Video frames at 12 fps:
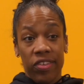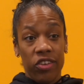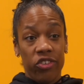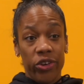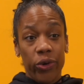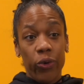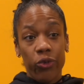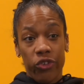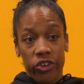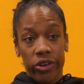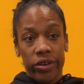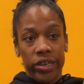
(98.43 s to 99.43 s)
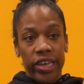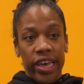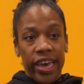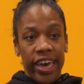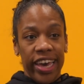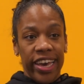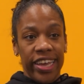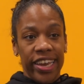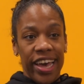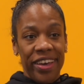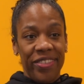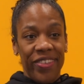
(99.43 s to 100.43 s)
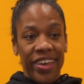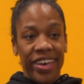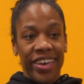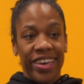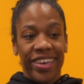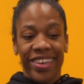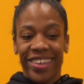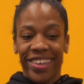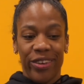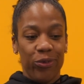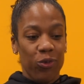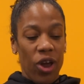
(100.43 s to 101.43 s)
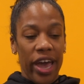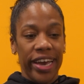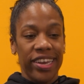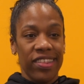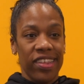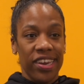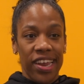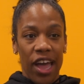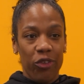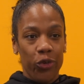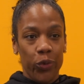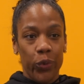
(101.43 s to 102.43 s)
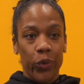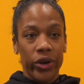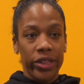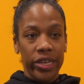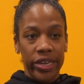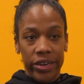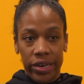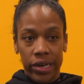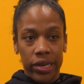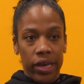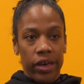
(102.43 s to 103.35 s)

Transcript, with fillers: teaching culture. And I think Ryann is a natural born leader.